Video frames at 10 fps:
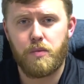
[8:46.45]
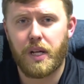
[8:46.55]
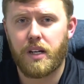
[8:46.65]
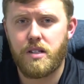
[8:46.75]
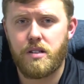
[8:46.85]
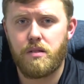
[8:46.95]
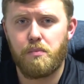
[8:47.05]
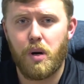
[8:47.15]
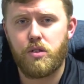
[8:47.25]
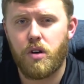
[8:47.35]
because
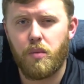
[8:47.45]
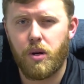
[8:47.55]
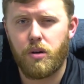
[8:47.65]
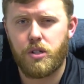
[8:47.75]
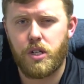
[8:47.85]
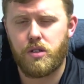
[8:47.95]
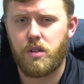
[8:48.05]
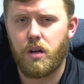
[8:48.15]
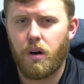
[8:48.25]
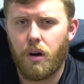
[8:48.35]
most homeowners
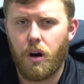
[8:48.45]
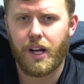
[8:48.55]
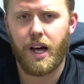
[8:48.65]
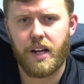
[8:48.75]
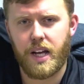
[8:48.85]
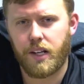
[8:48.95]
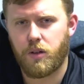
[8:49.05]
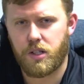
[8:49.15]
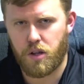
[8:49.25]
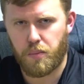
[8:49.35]
just are kind of
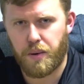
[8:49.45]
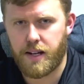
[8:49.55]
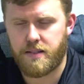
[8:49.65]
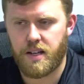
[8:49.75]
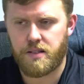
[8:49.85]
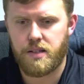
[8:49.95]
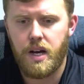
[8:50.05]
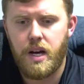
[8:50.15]
ignorant to the process.